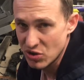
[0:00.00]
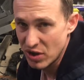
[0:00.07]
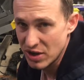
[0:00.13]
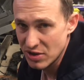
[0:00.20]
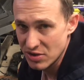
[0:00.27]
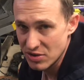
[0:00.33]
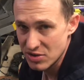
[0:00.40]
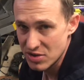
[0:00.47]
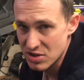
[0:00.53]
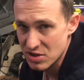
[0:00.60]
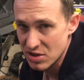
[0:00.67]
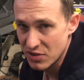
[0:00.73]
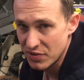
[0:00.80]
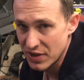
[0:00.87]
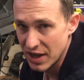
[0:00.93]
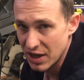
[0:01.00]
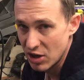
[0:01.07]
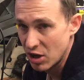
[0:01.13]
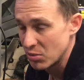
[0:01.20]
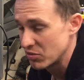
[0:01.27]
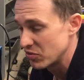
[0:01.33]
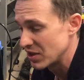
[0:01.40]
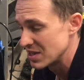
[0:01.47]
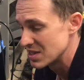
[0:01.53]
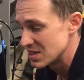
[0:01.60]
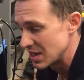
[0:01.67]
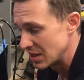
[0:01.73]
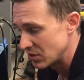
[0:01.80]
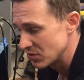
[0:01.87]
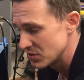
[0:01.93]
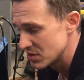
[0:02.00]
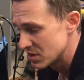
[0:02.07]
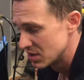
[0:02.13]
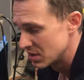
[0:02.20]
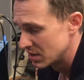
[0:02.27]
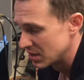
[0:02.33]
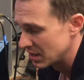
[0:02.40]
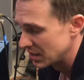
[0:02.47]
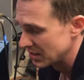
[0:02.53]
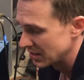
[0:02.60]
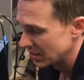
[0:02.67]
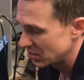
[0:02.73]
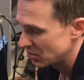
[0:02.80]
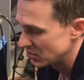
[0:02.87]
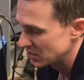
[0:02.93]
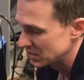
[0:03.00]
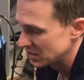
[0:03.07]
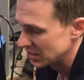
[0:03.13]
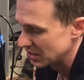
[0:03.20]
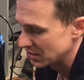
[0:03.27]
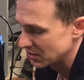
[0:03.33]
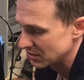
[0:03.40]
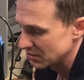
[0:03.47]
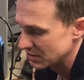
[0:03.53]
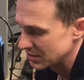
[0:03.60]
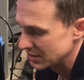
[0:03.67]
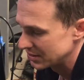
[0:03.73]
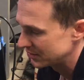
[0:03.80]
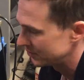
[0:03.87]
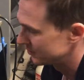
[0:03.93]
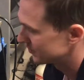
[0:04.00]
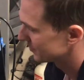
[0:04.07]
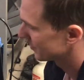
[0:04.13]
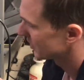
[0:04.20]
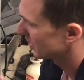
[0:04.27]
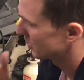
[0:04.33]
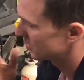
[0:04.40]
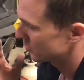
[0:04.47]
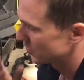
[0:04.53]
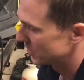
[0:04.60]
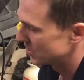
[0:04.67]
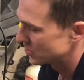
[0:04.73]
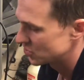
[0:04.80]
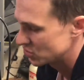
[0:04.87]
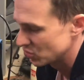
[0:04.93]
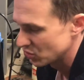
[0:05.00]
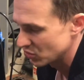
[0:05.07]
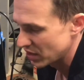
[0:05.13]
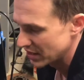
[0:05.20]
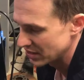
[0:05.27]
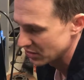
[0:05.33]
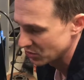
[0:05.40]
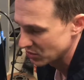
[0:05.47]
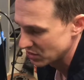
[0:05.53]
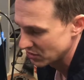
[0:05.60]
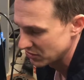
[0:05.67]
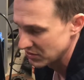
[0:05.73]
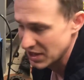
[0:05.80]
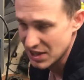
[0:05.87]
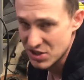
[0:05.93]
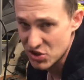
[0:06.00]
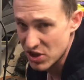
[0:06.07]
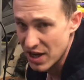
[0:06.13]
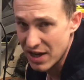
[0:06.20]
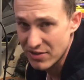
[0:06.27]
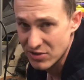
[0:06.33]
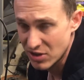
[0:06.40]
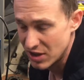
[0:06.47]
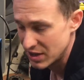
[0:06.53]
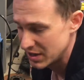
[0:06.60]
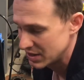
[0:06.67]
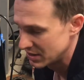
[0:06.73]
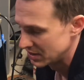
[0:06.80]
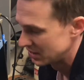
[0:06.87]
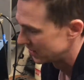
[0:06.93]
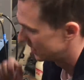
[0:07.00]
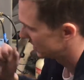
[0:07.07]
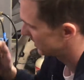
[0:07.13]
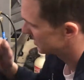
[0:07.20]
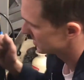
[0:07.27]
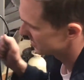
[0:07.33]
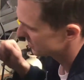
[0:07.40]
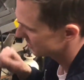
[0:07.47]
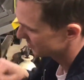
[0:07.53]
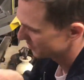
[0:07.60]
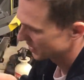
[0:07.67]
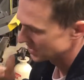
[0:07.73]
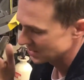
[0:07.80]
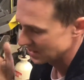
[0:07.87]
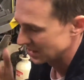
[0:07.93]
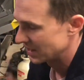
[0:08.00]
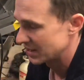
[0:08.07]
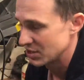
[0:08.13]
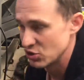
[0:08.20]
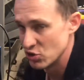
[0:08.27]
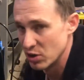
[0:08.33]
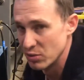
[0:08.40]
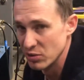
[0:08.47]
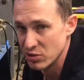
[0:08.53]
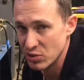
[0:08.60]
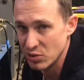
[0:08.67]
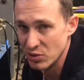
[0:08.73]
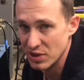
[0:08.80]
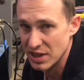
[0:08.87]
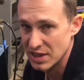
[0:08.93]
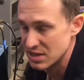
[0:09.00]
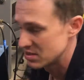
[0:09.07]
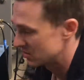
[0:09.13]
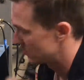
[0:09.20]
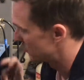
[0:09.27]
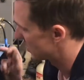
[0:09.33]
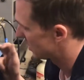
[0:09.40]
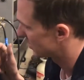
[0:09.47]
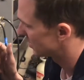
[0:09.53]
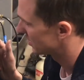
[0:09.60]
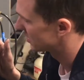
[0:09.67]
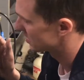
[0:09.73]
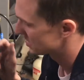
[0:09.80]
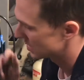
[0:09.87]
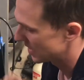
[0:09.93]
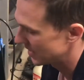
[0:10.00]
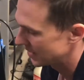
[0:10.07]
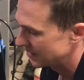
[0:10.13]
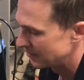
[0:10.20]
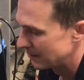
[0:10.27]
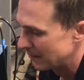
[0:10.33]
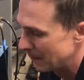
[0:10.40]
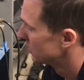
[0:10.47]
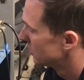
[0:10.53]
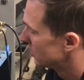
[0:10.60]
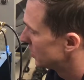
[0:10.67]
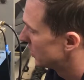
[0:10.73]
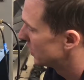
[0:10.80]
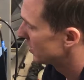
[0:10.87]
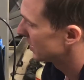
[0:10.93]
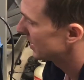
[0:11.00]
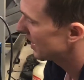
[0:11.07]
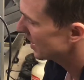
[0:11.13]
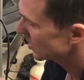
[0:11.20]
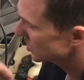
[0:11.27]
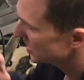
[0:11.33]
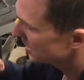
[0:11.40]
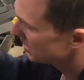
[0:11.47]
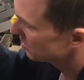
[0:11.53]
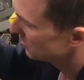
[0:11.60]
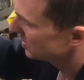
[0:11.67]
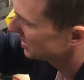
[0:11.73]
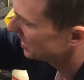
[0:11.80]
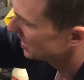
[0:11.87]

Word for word: grinders that Harbor Freight sells. Uh, they call that their uh, um, three inch tool grinder with a flex shaft on it. It's basically like a Dremel tool that's mounted to the side. Uh, it actually ended up being